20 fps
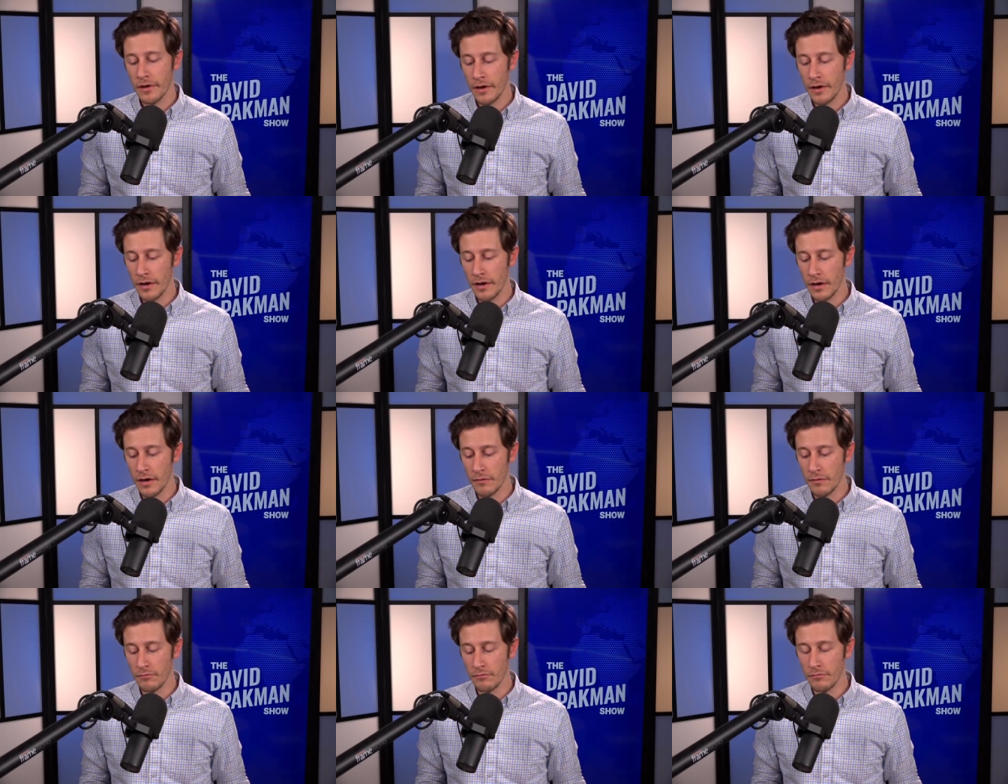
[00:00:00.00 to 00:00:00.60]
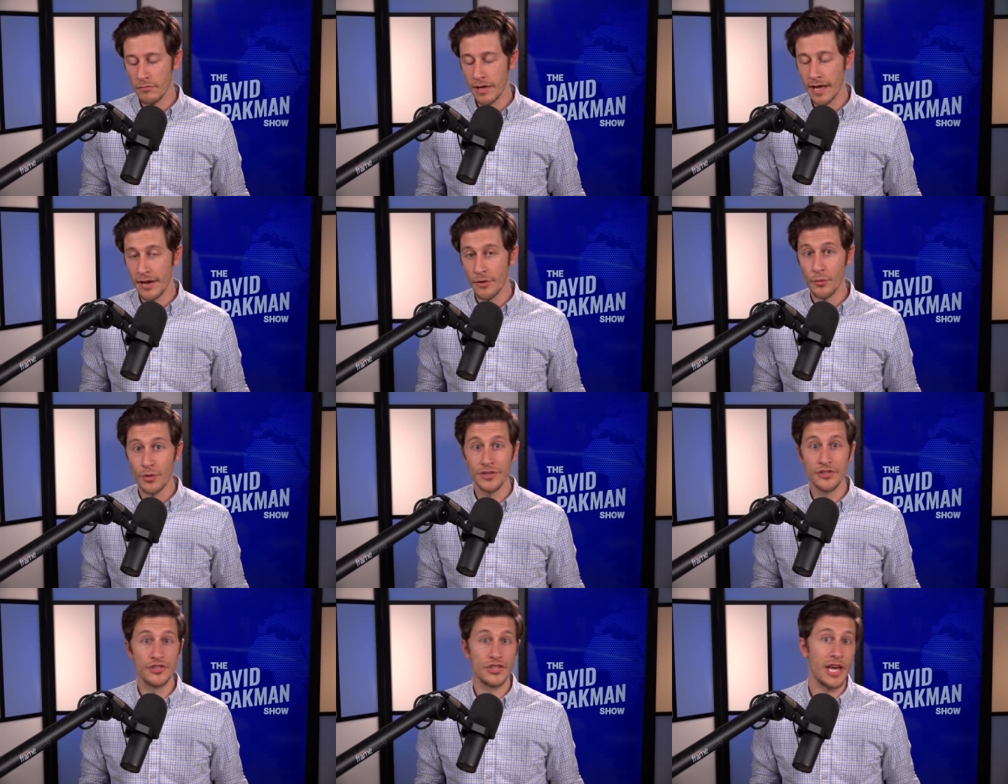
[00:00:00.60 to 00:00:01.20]
Um, and
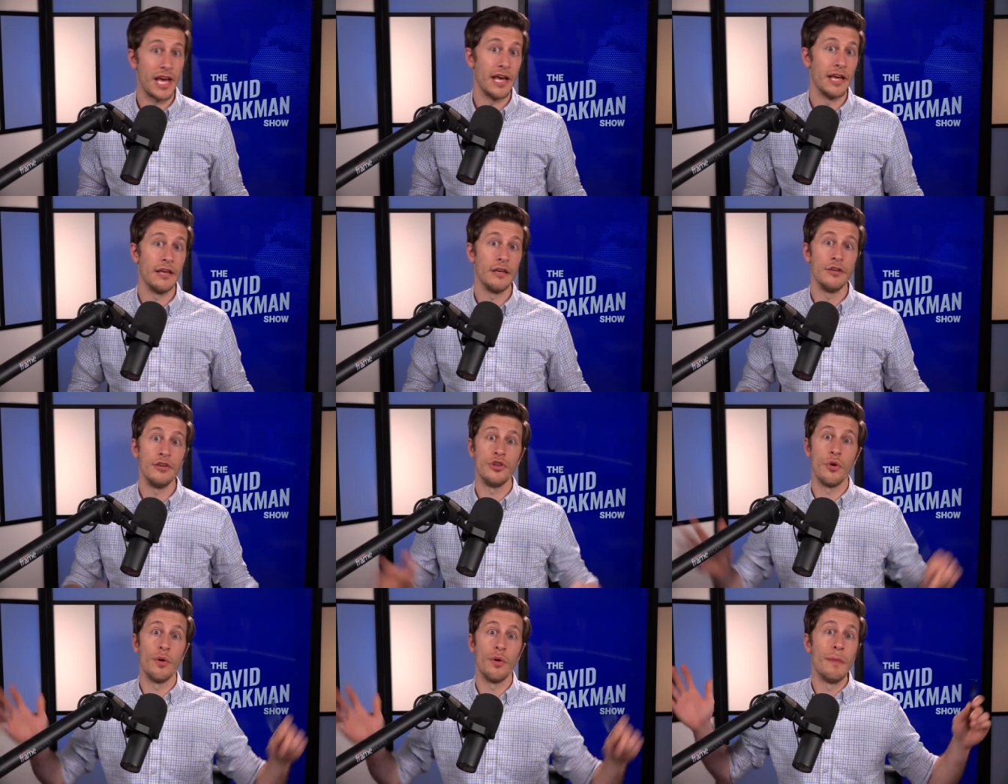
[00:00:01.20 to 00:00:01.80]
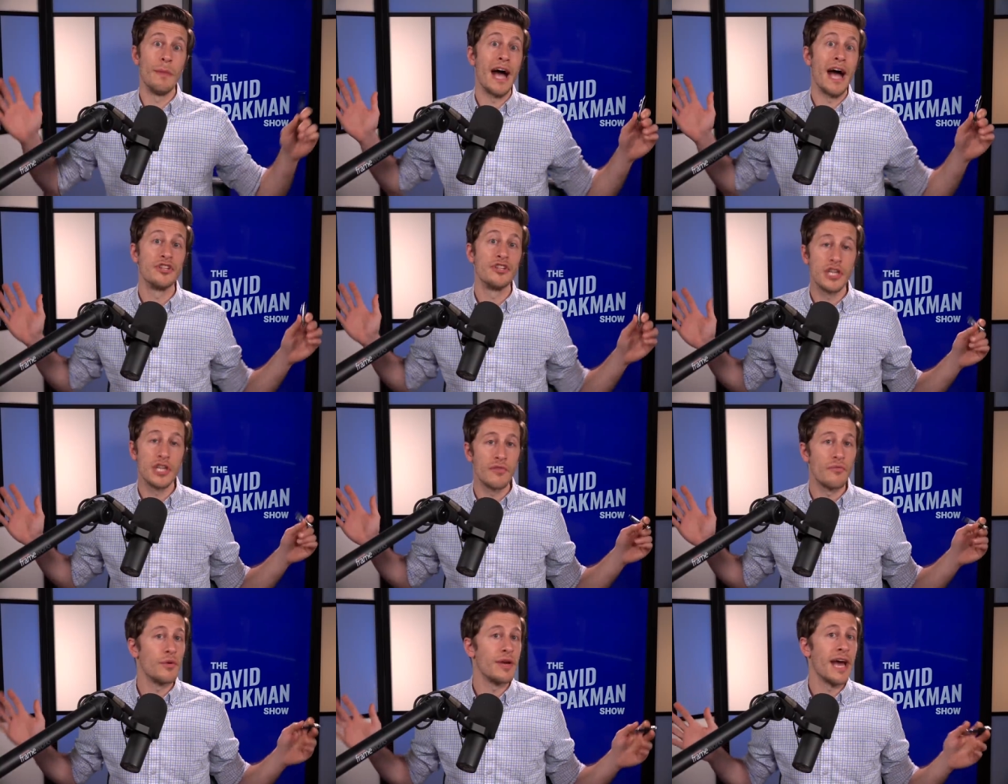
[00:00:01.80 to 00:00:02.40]
we say, you know, imagine
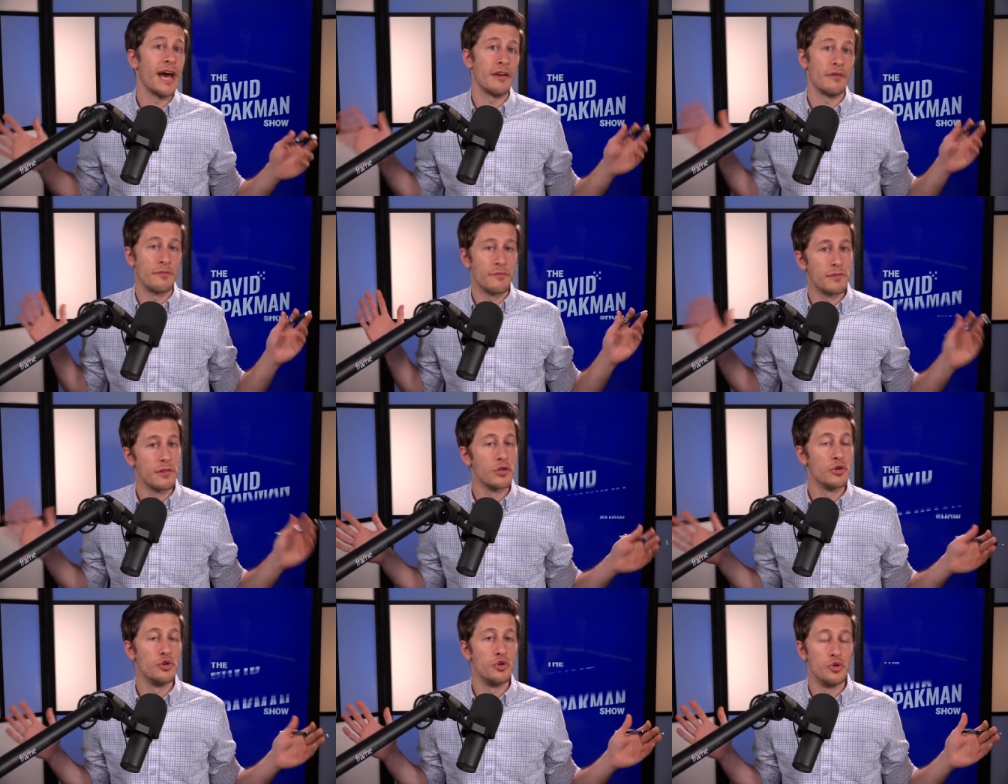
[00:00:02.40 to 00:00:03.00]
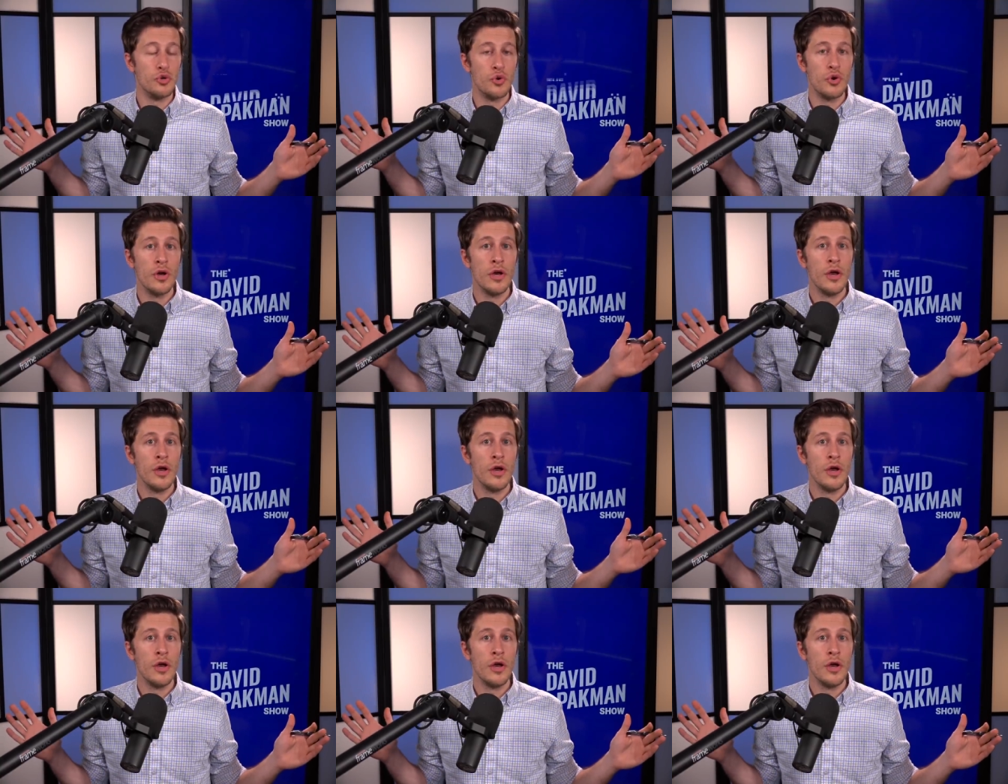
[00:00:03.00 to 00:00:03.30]
if we had a flu